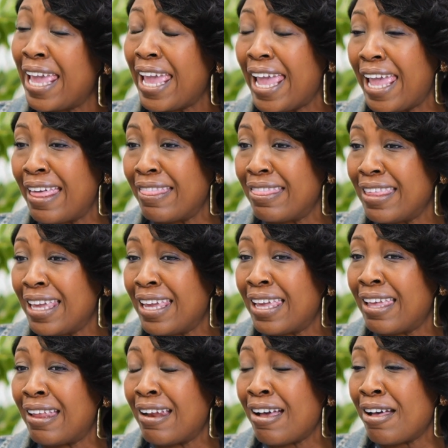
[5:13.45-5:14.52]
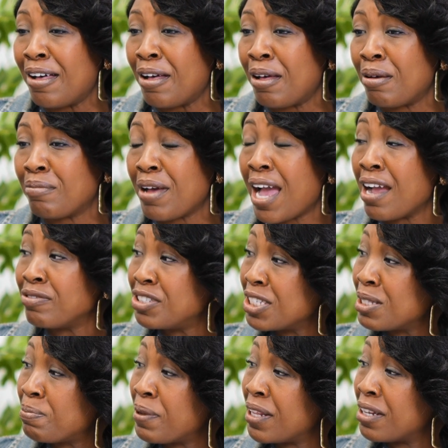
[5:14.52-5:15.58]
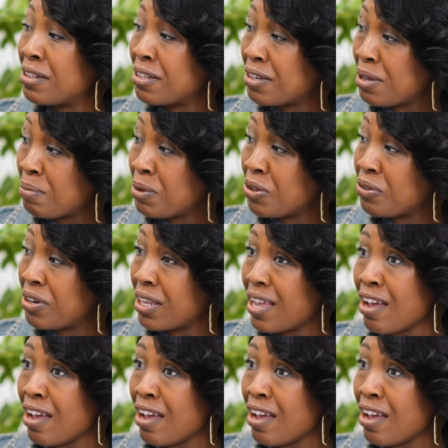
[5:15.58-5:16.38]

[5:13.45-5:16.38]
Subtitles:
And then I've just been in the community.